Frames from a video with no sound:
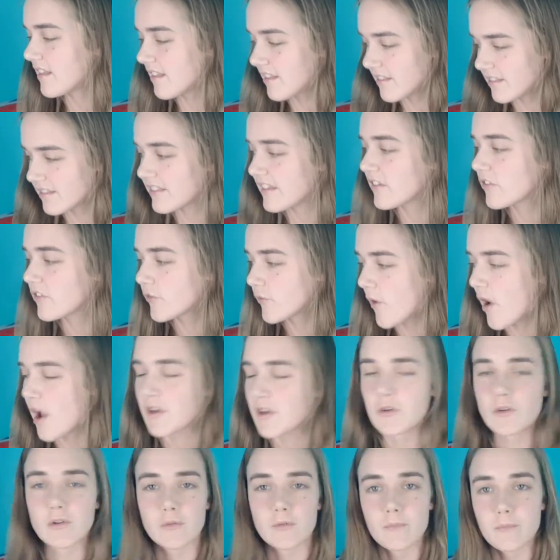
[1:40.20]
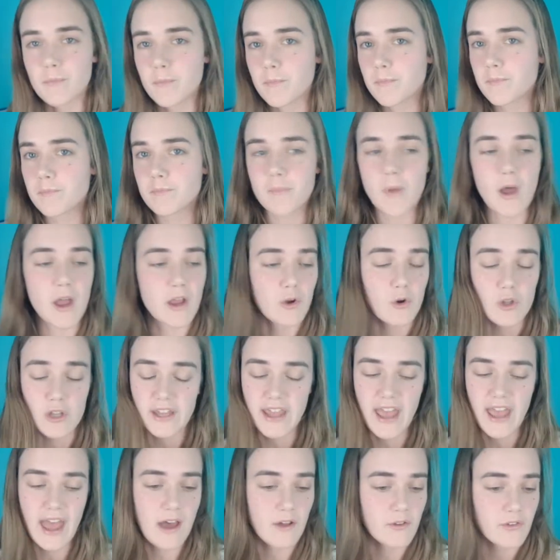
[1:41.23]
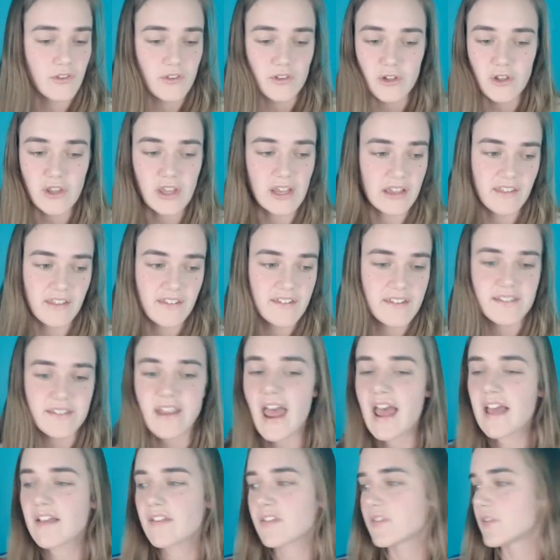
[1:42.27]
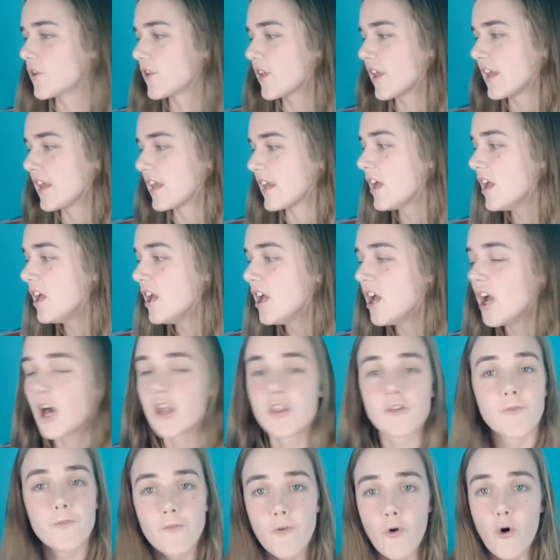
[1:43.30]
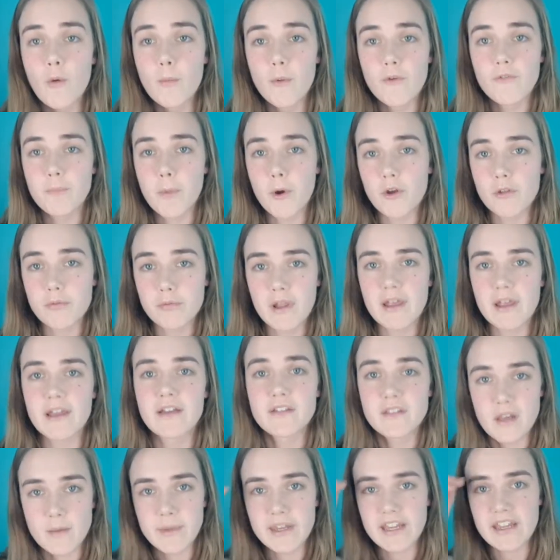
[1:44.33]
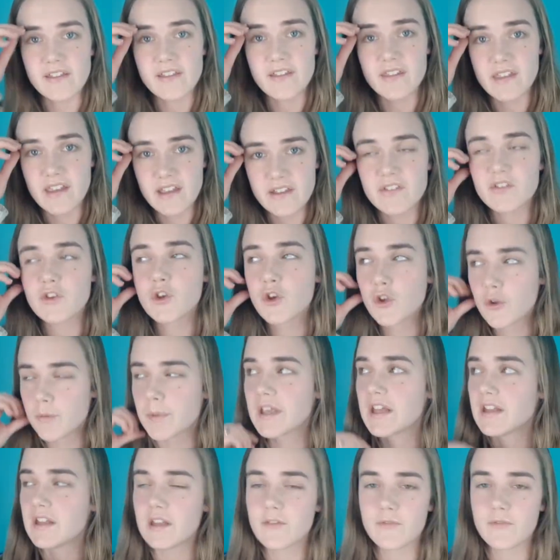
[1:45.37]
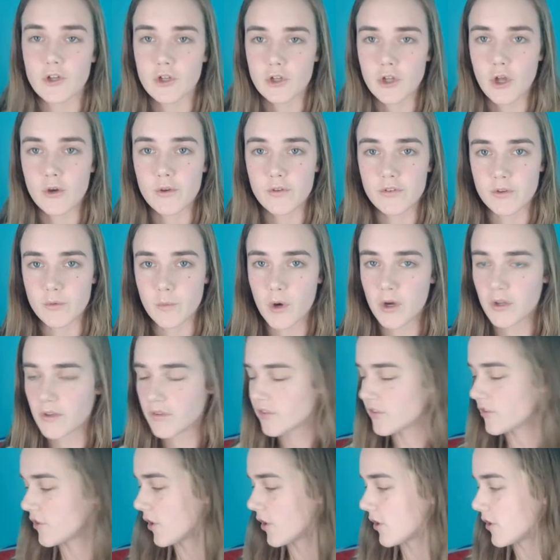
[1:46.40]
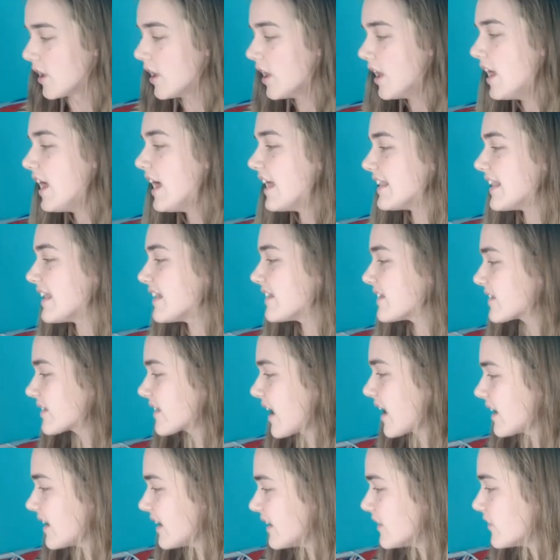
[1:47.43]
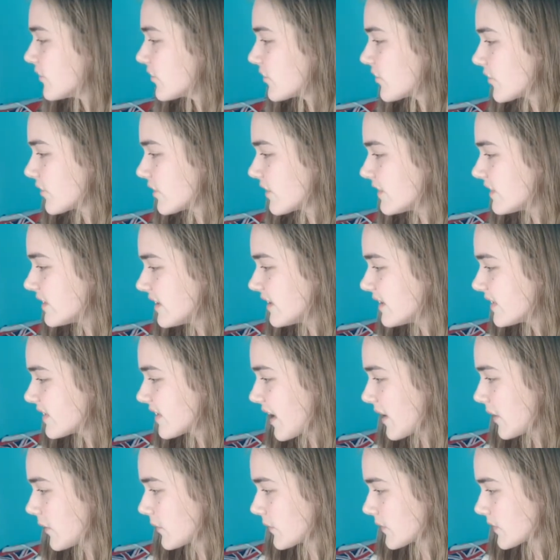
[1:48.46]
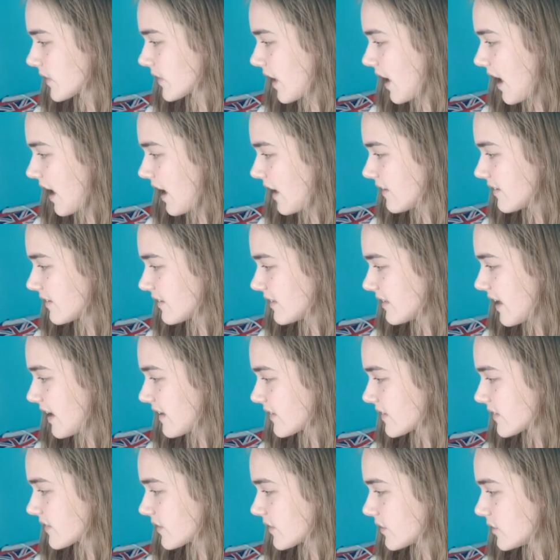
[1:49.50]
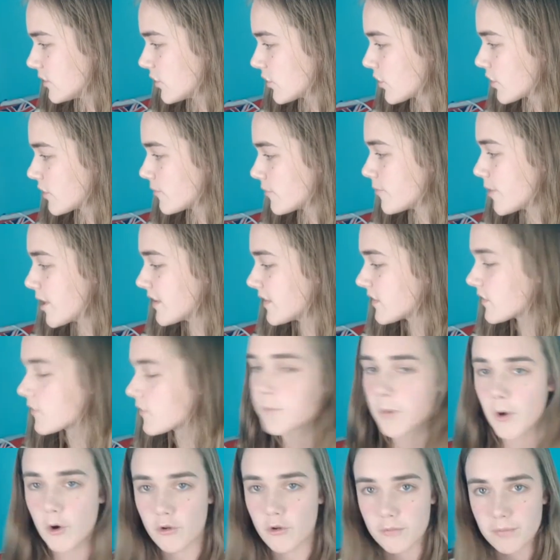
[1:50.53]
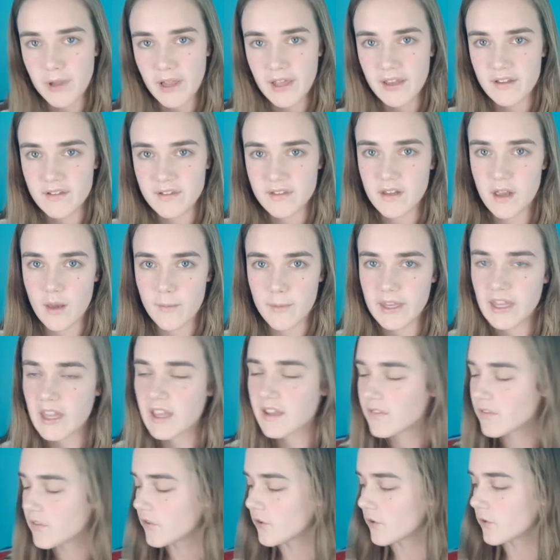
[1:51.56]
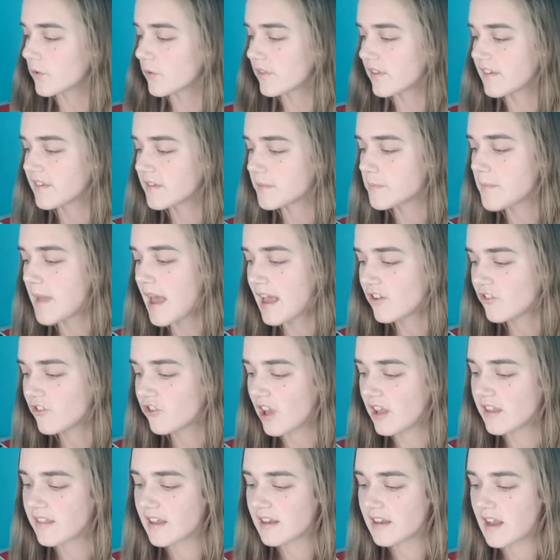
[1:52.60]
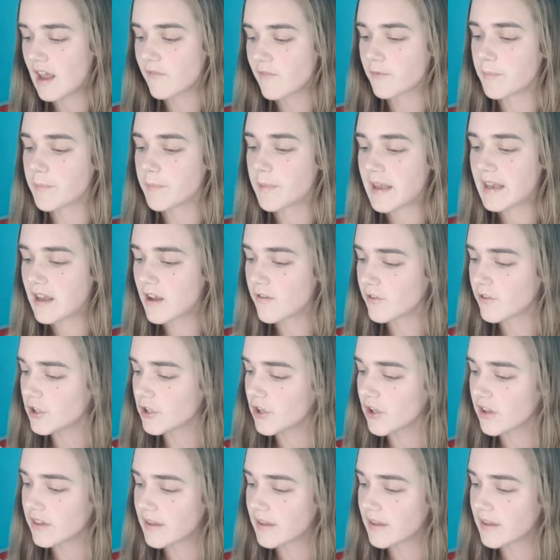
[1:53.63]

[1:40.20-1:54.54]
this final, by all accounts, looking at the stats, looking at the form of both players coming into this, could be an even closer one. So let's get into the details and let's look at the runs of both players coming into this match and then have a bit of a look at